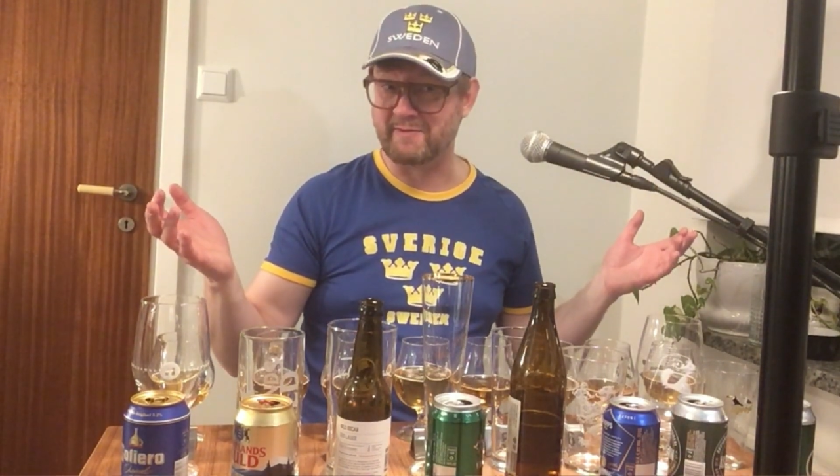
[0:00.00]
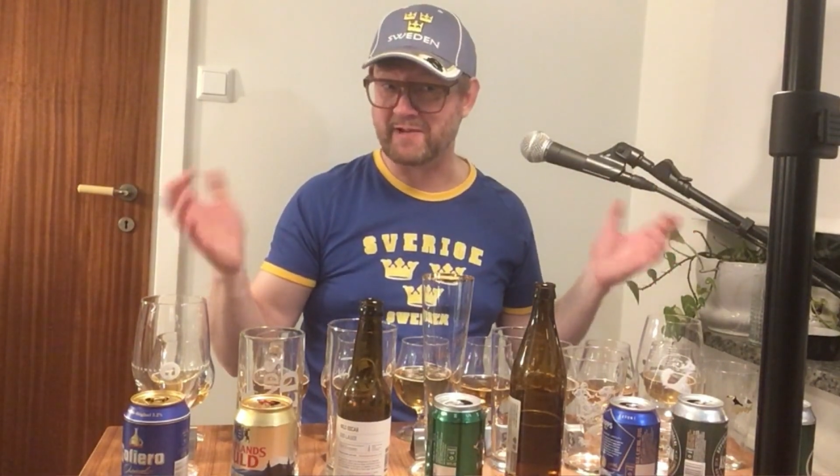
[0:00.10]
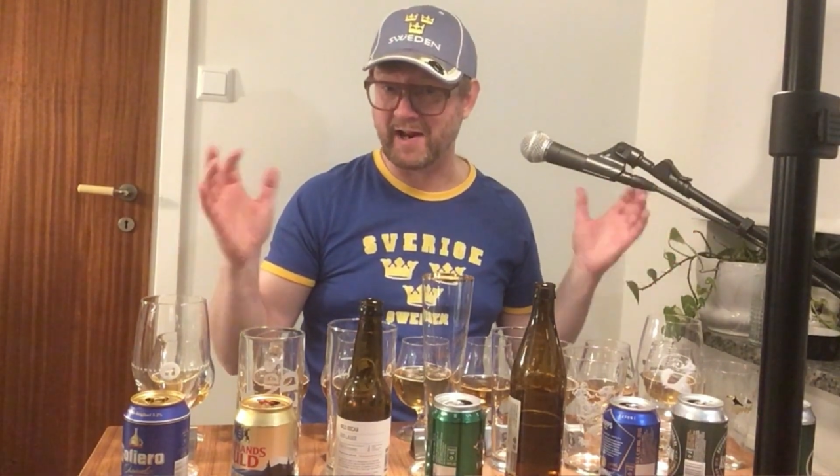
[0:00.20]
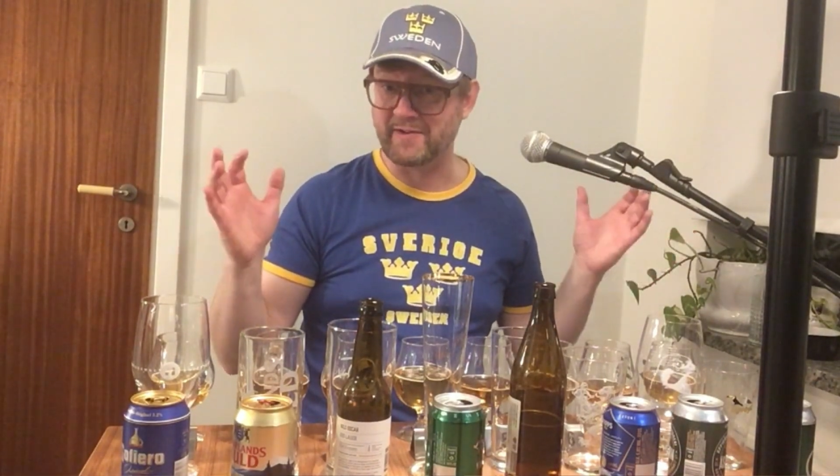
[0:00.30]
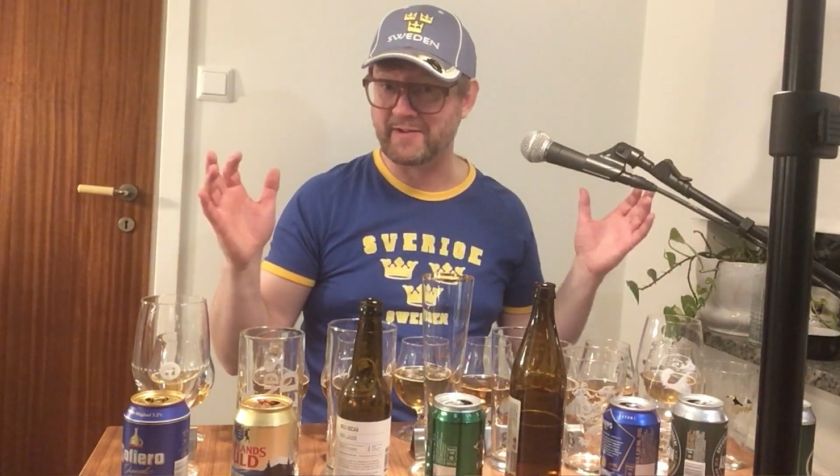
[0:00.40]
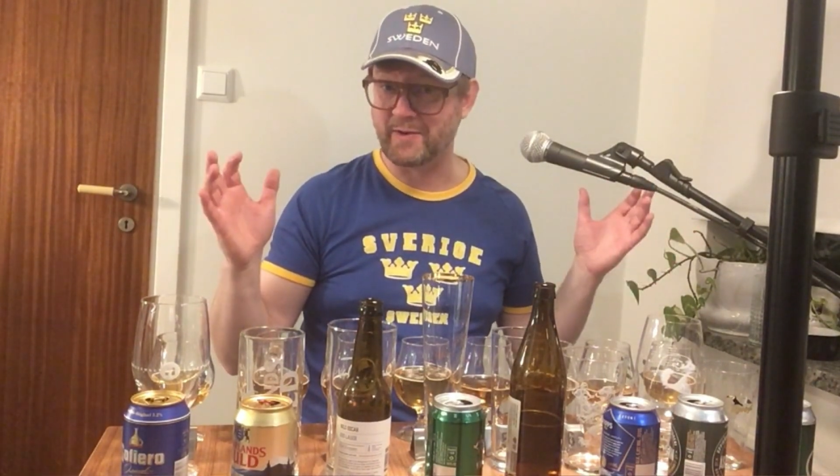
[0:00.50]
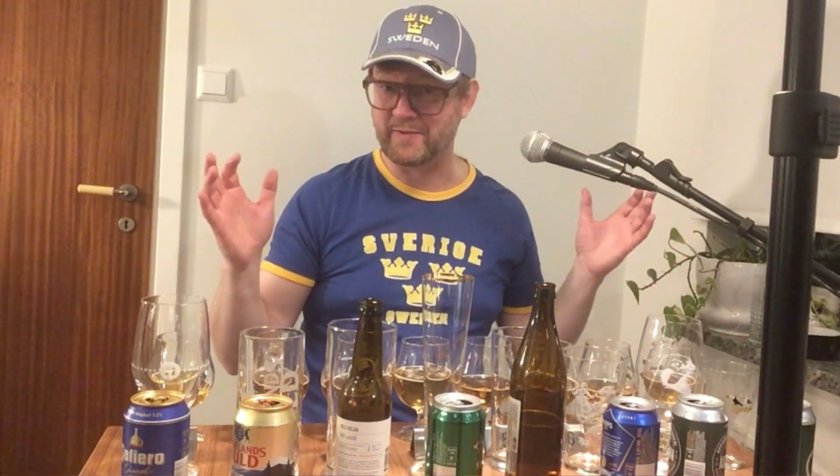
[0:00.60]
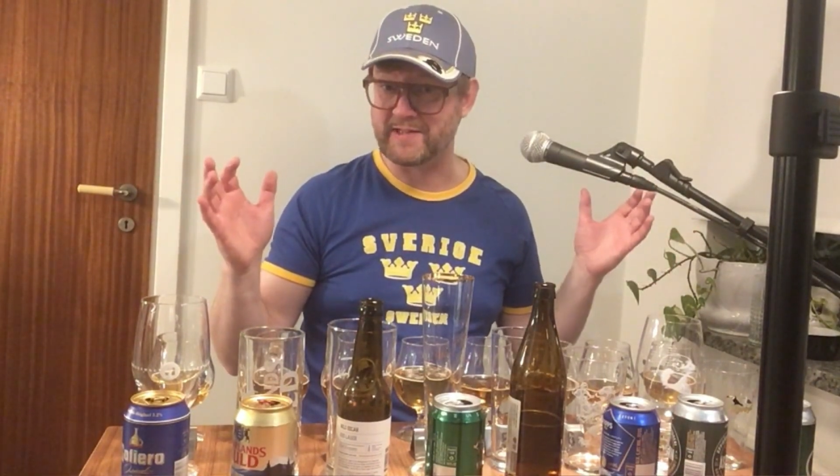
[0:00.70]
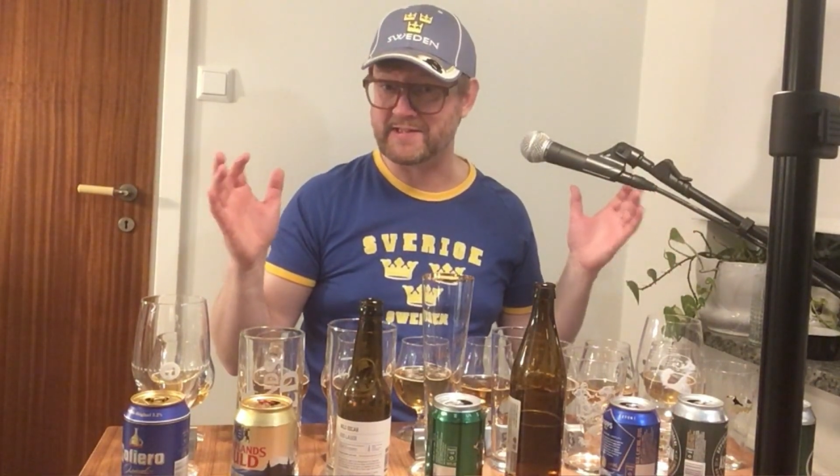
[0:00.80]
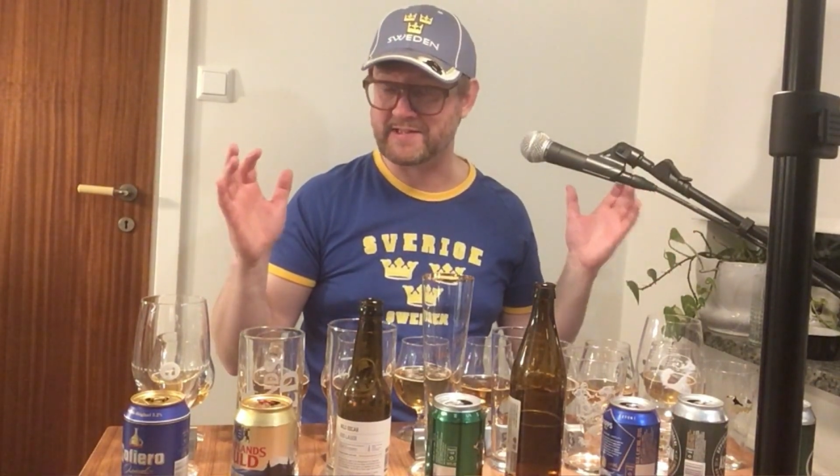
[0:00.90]
done on
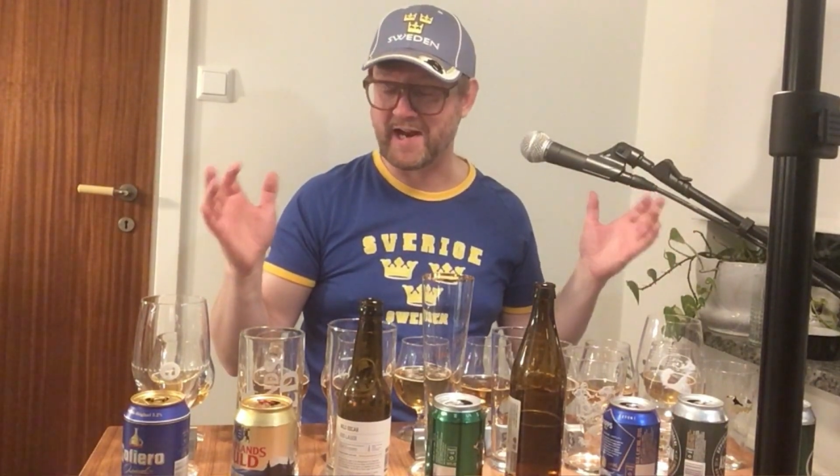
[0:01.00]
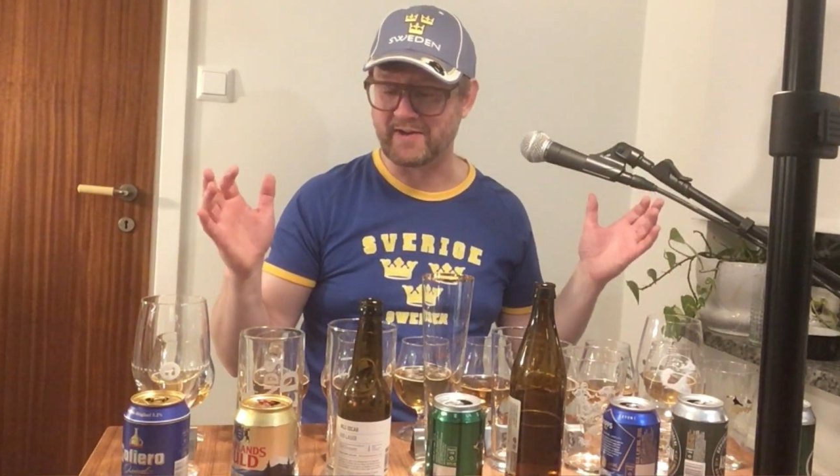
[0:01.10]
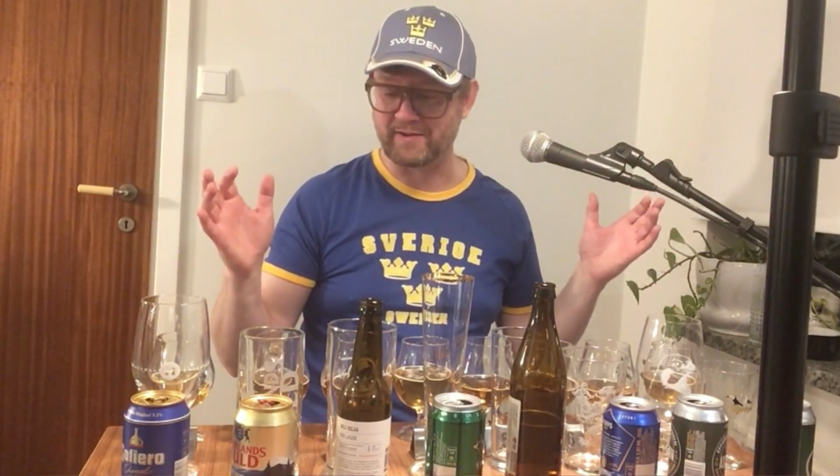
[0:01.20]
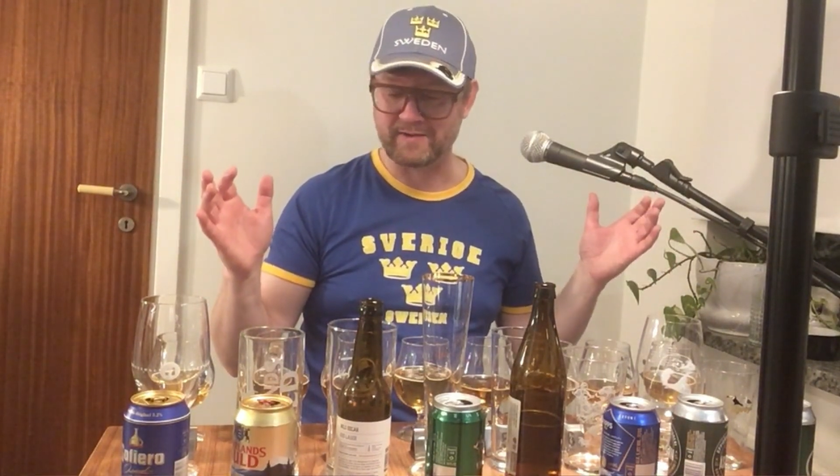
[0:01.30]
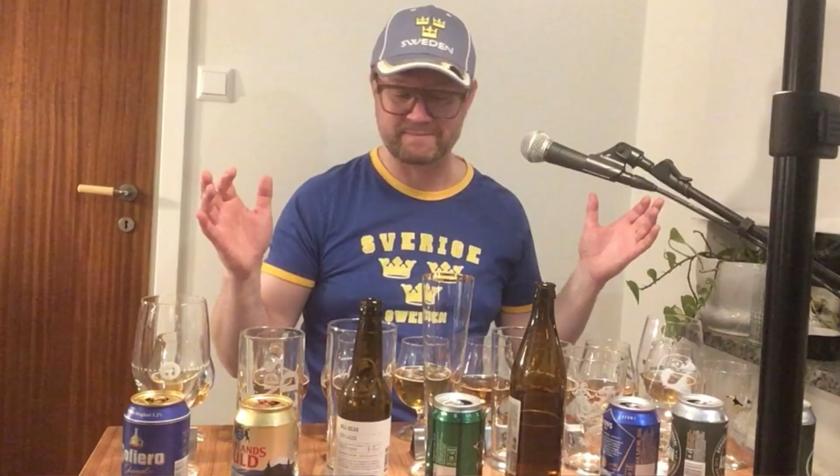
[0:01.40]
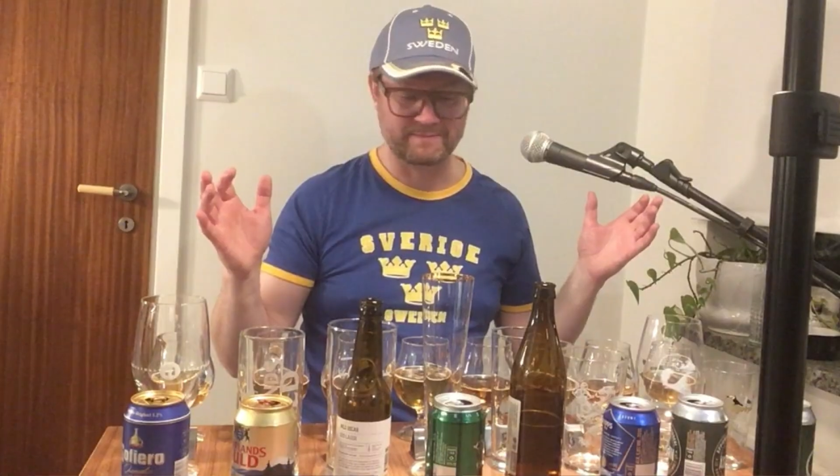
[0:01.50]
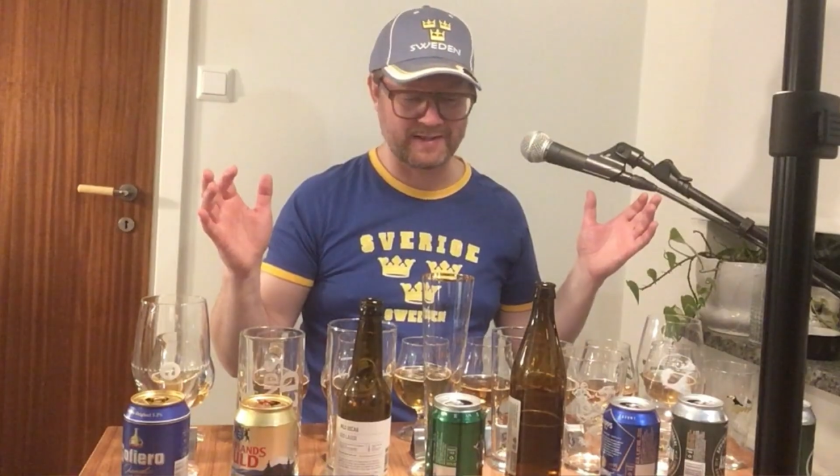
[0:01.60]
this channel,